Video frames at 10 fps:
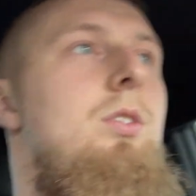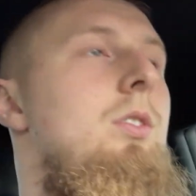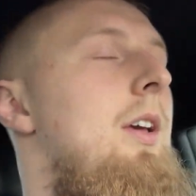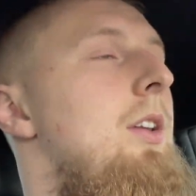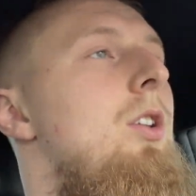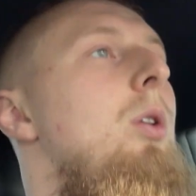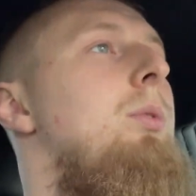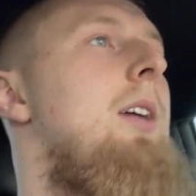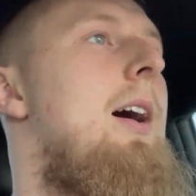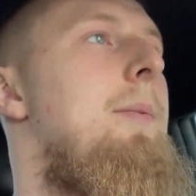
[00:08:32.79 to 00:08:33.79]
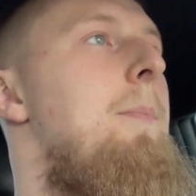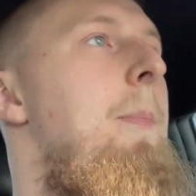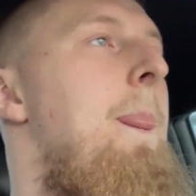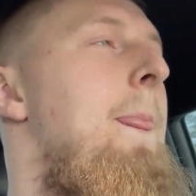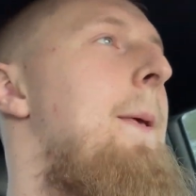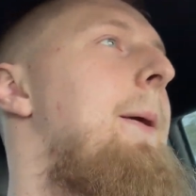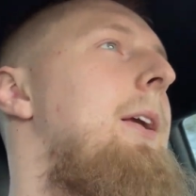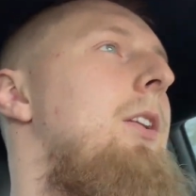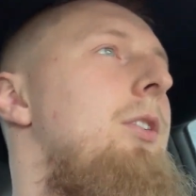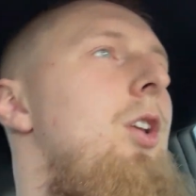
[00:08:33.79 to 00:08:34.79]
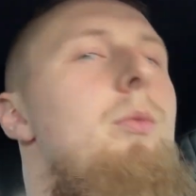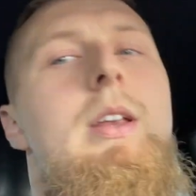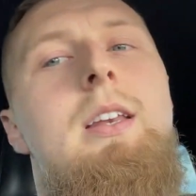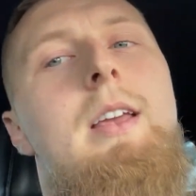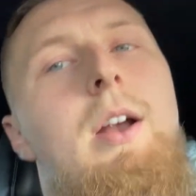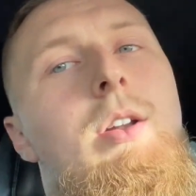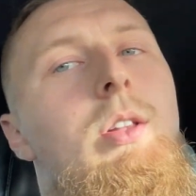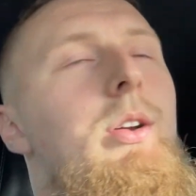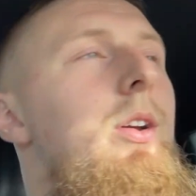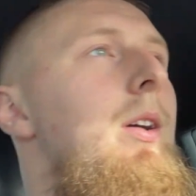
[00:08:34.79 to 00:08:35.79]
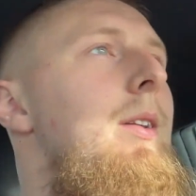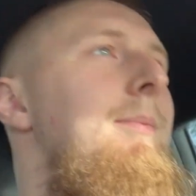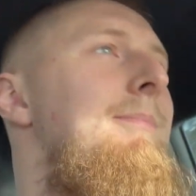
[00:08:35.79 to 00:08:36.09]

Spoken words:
in no time. You know, you don't need gear to look good.